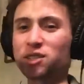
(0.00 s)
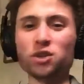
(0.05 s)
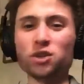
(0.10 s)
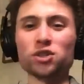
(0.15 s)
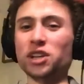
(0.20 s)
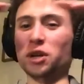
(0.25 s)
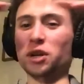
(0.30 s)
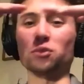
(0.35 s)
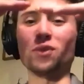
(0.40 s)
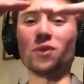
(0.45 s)
it's
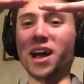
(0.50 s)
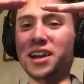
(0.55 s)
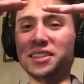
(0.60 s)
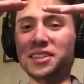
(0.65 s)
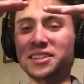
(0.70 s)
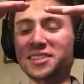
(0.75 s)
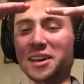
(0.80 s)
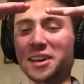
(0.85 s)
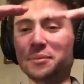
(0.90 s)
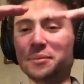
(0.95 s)
just like right
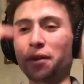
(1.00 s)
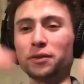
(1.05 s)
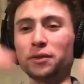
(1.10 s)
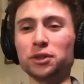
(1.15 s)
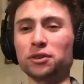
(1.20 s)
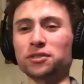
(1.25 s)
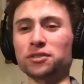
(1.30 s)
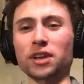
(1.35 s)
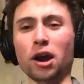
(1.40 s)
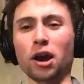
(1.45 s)
at the same
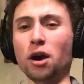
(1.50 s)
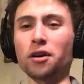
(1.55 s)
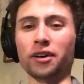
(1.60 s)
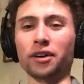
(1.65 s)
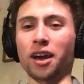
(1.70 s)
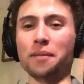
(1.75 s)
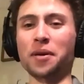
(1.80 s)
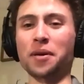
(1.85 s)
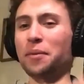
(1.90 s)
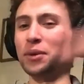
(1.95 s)
level, just like, oh,
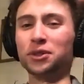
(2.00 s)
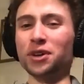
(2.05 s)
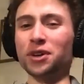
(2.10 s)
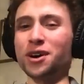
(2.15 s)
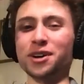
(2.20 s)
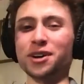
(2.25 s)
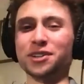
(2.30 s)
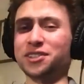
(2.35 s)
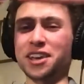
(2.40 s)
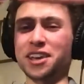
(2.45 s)
gay people,
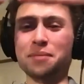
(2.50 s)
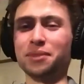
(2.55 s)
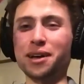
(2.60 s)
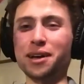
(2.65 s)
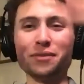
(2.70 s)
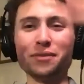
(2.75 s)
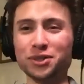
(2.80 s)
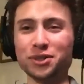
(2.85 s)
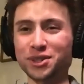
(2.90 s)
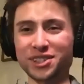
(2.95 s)
dogs, same
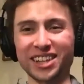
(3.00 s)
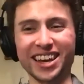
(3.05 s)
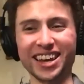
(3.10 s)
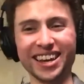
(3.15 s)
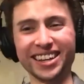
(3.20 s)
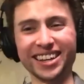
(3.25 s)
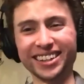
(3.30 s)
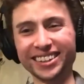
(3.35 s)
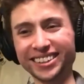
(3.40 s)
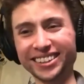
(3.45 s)
level, just like.